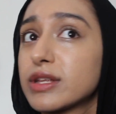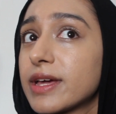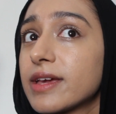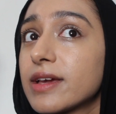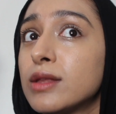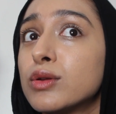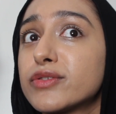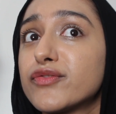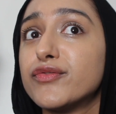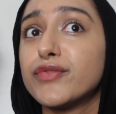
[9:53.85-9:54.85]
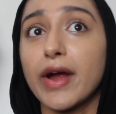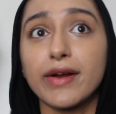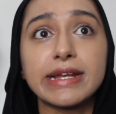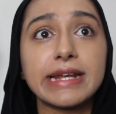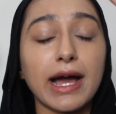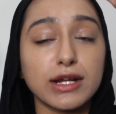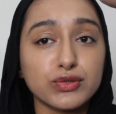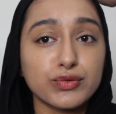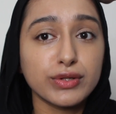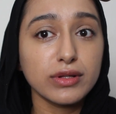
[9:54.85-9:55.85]
Like, it looks very
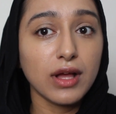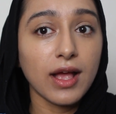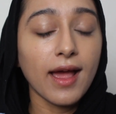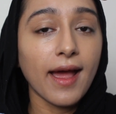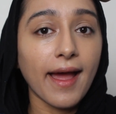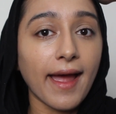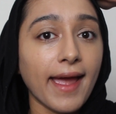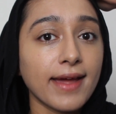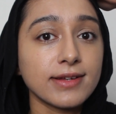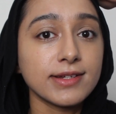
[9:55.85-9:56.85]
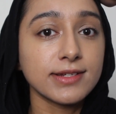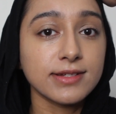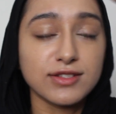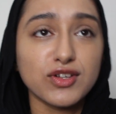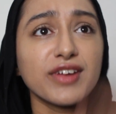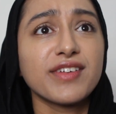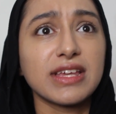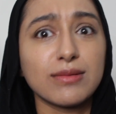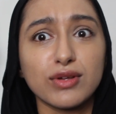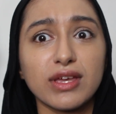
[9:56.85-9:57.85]
natural, and sorry if I
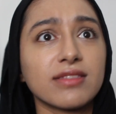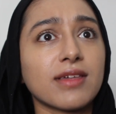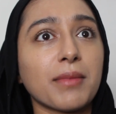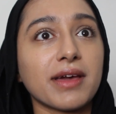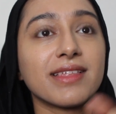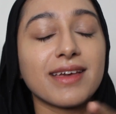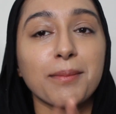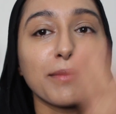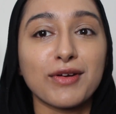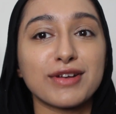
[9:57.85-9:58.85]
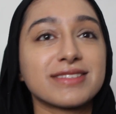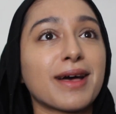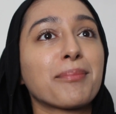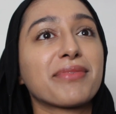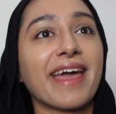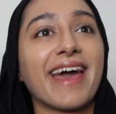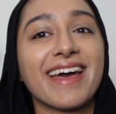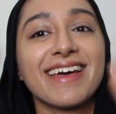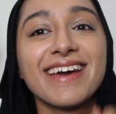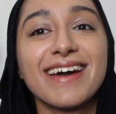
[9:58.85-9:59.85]
keep looking there, my like mirror is up
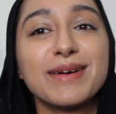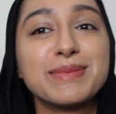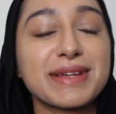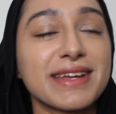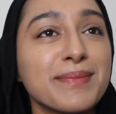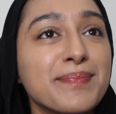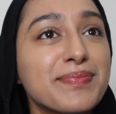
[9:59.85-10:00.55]
there, but it